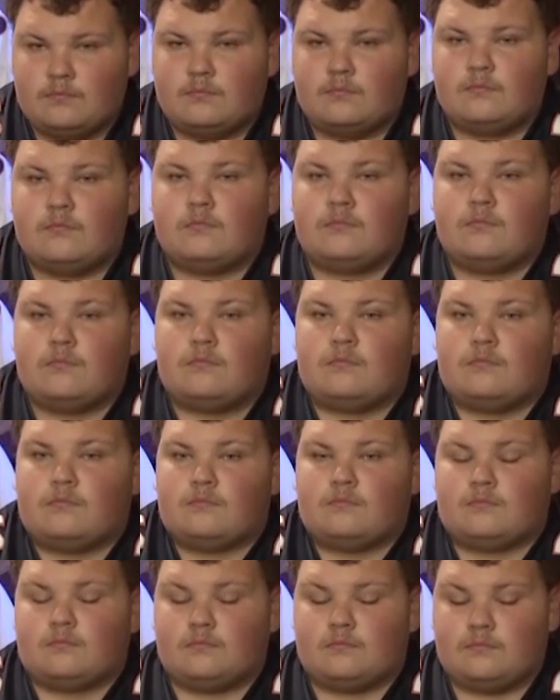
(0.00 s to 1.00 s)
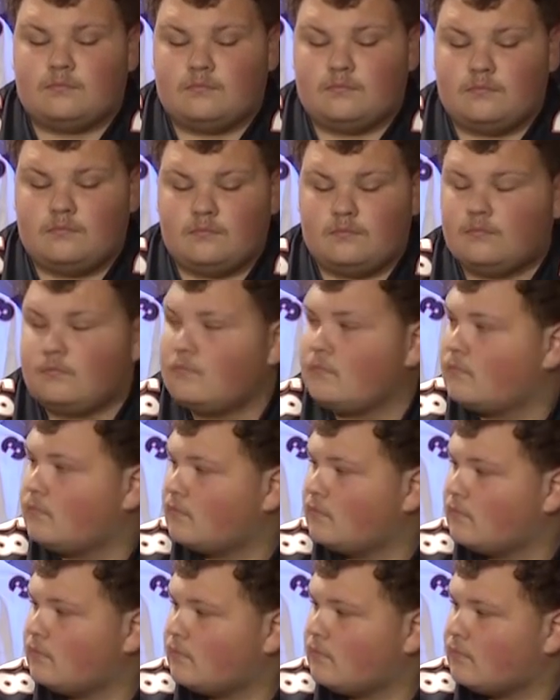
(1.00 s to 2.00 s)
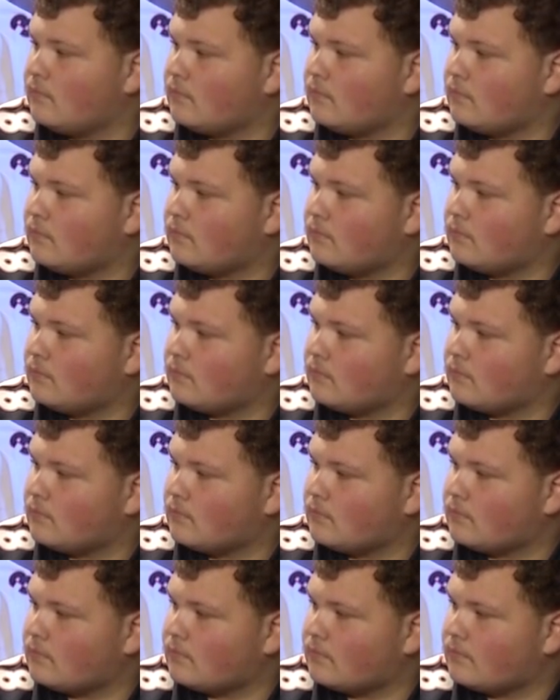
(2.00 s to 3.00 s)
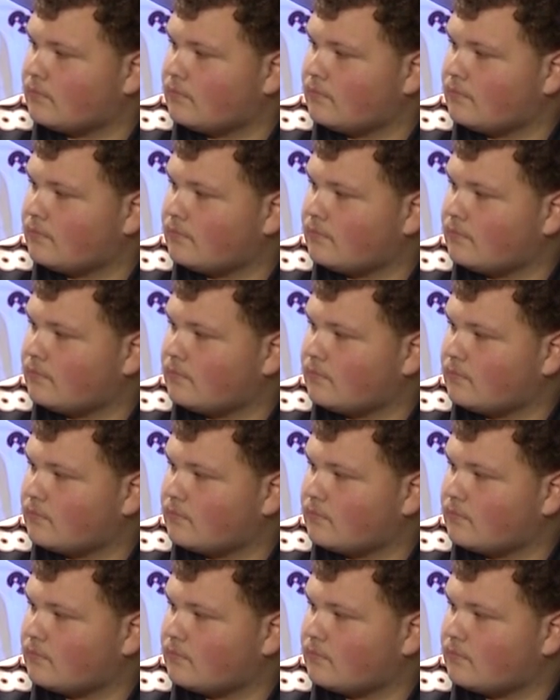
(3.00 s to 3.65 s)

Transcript: The person shown says nothing.